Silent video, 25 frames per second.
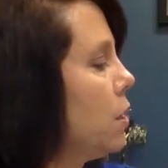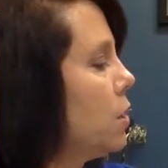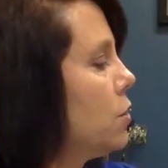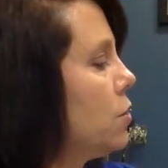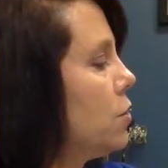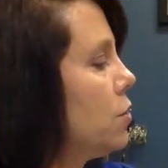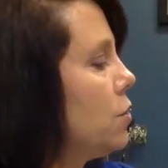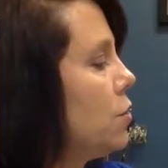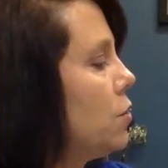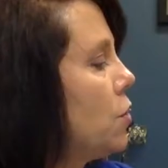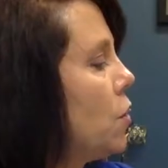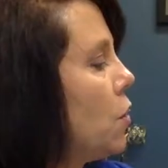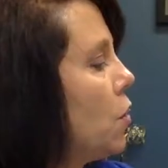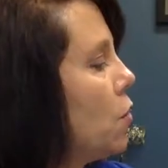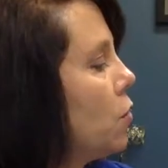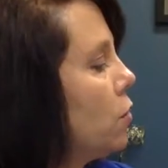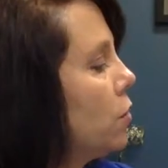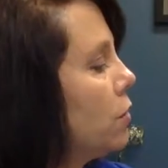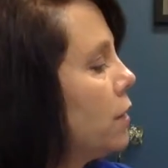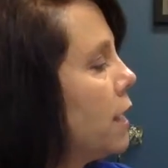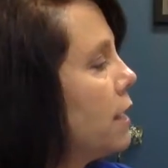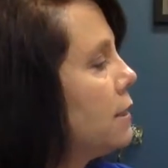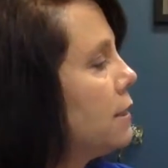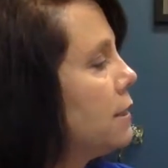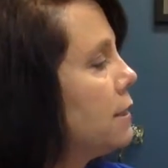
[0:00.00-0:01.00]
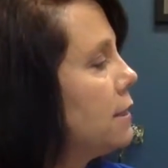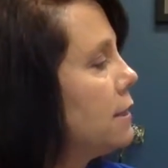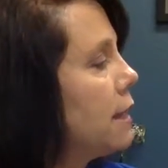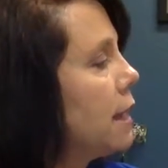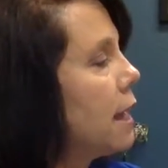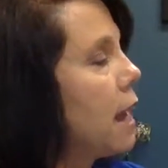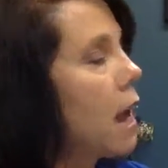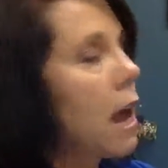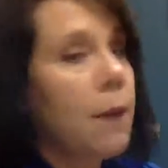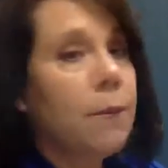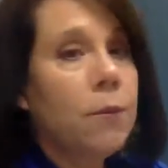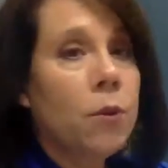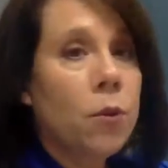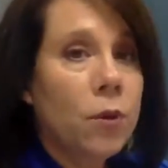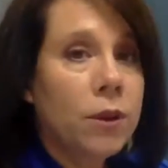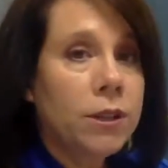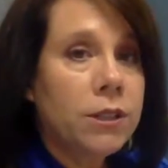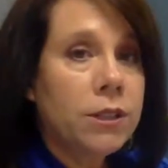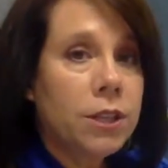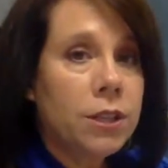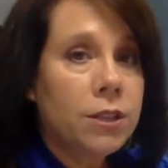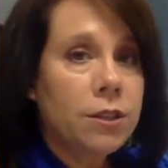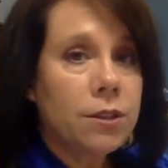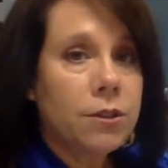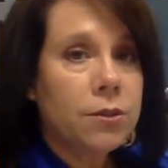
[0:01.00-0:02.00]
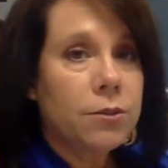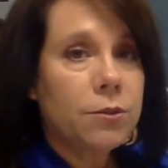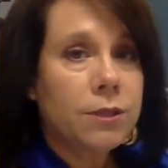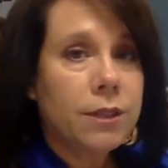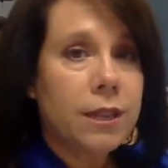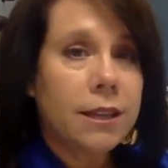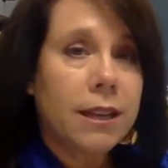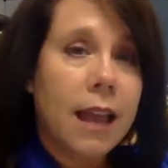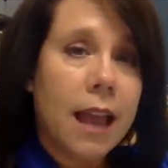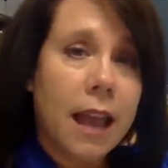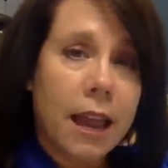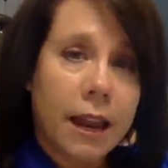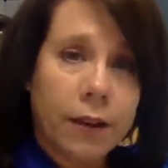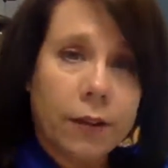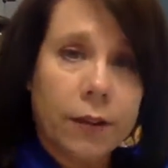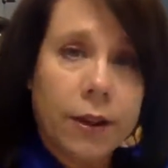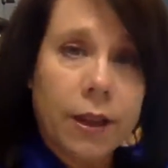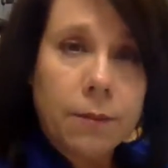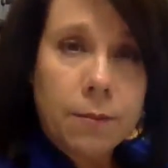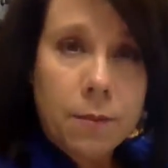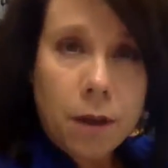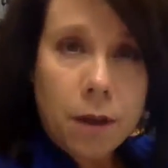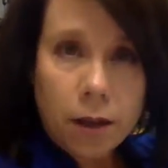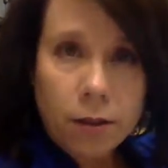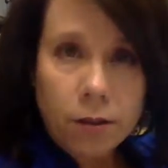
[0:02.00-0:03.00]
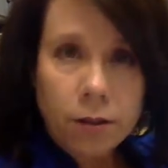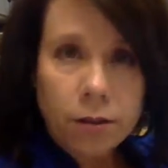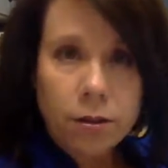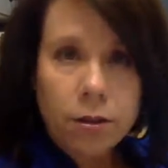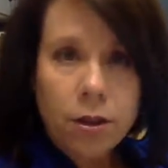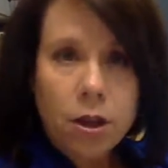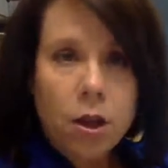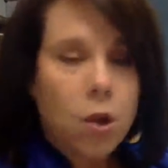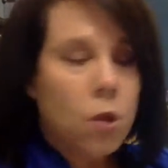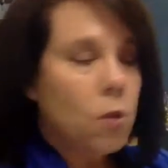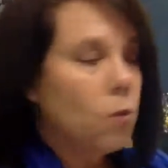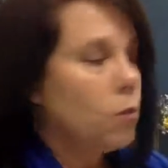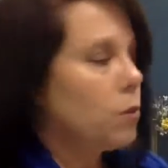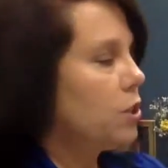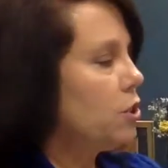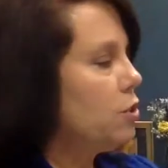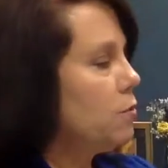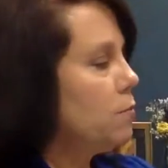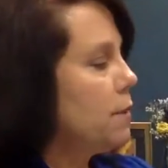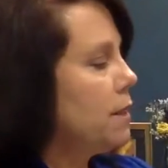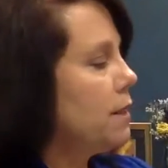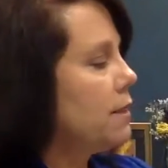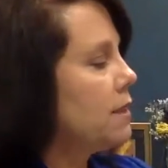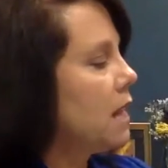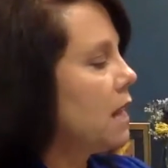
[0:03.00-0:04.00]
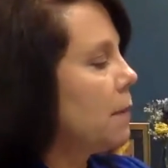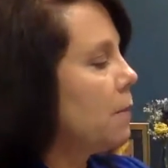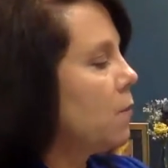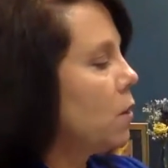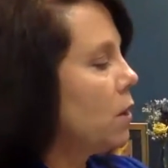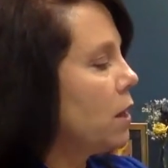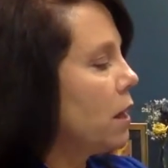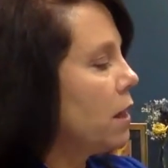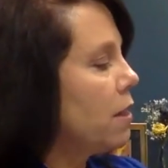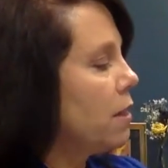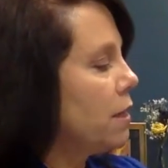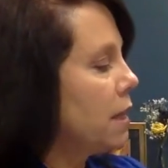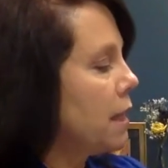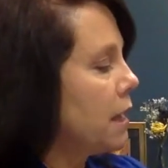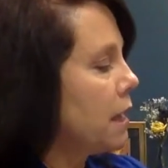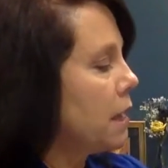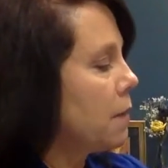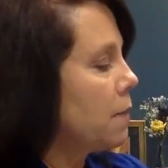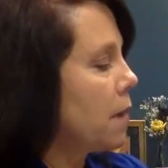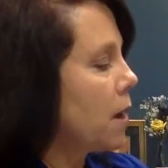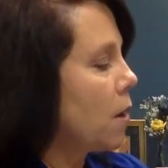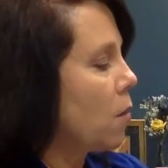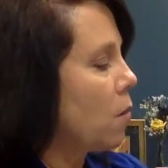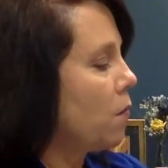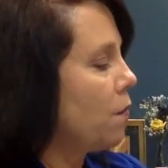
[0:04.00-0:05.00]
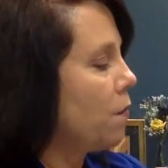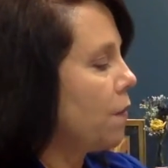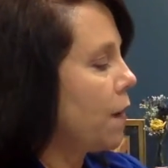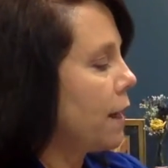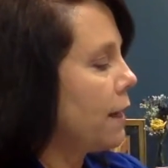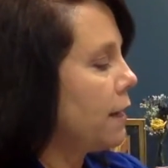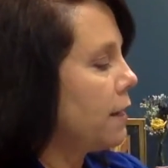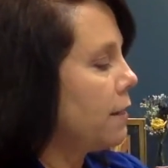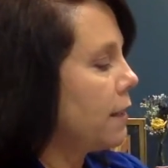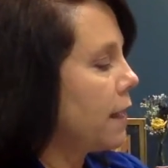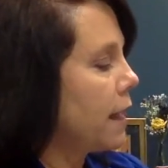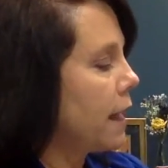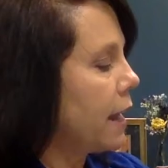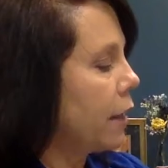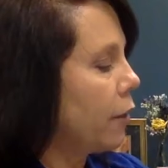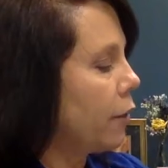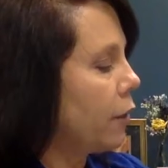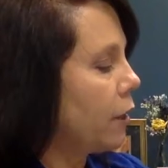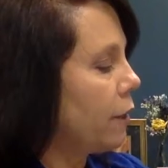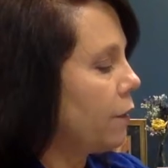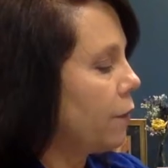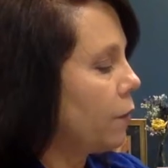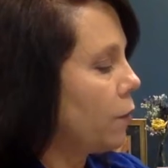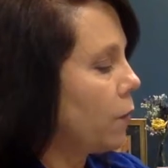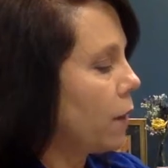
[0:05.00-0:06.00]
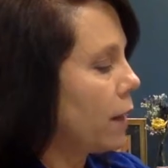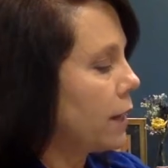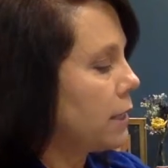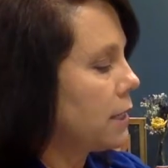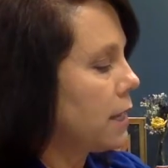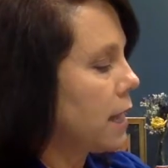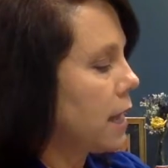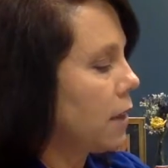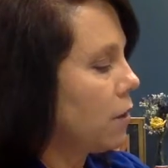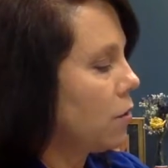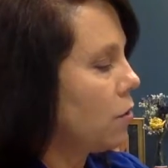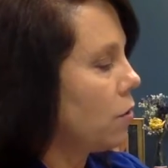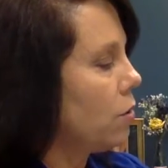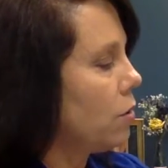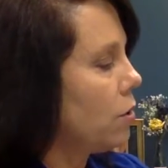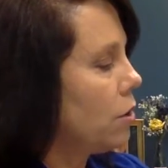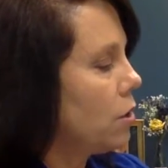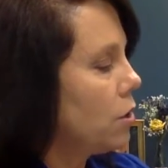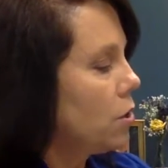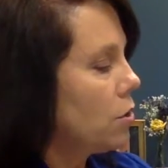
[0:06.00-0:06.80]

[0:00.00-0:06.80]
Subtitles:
So let's say I'm going to use an area model, which means that I'm going to think about finding the area of a rectangle.